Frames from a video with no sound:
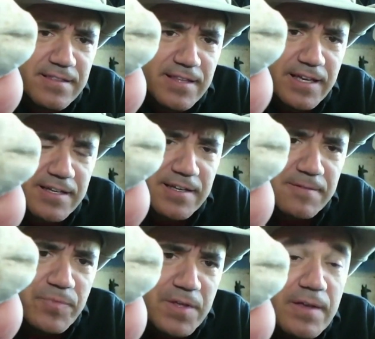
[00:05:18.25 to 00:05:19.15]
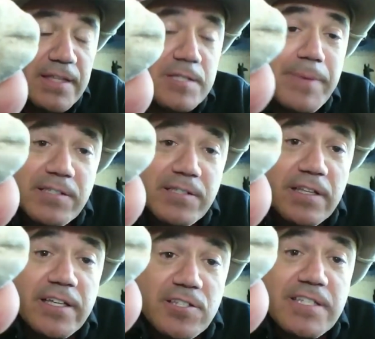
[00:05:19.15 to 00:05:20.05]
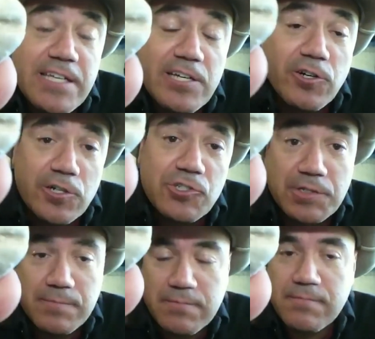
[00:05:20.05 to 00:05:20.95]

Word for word: like a, it's basically a sea urchin.